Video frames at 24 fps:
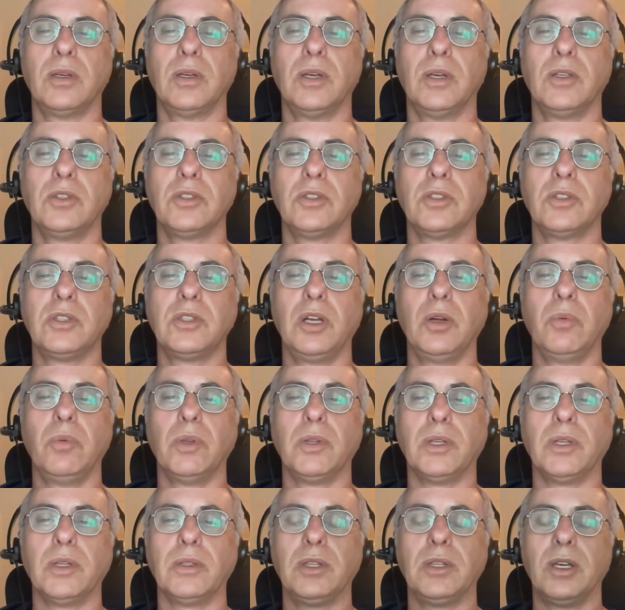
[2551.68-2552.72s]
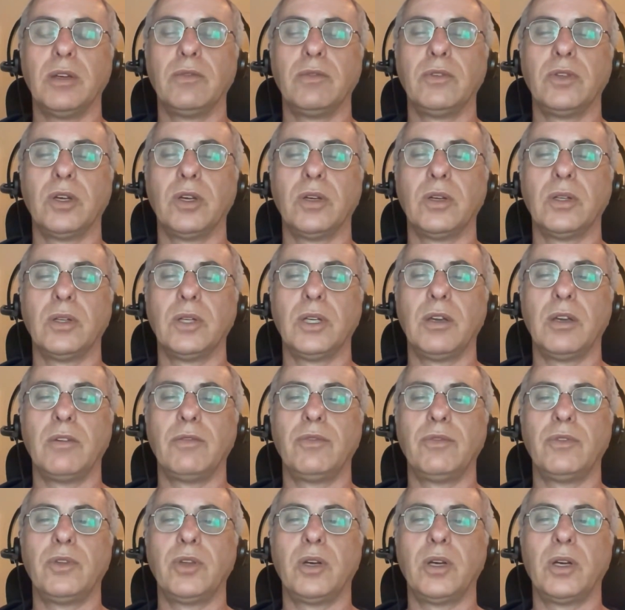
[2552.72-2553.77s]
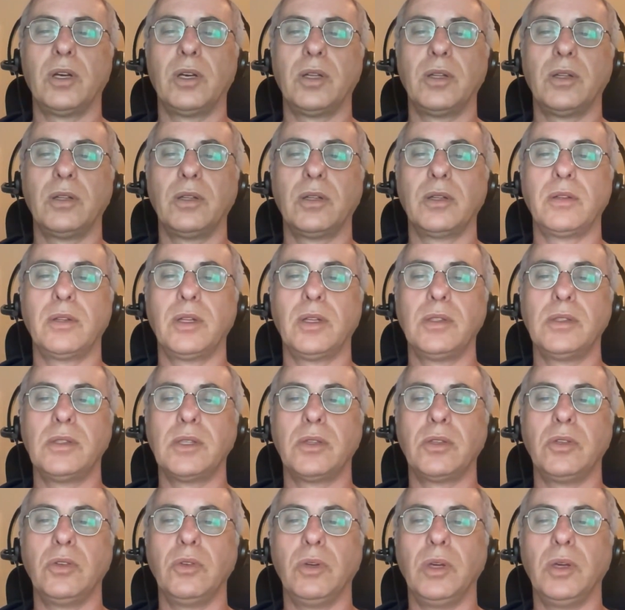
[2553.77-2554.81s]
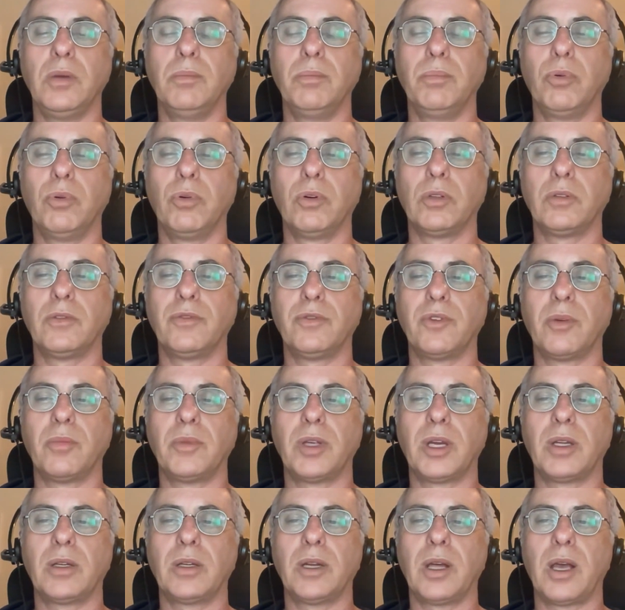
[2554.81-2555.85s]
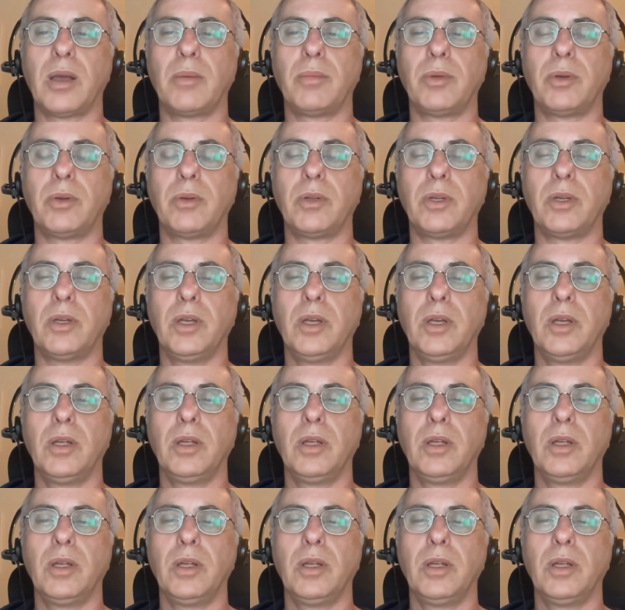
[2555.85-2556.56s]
Just deal with it. Give the things that you import from that library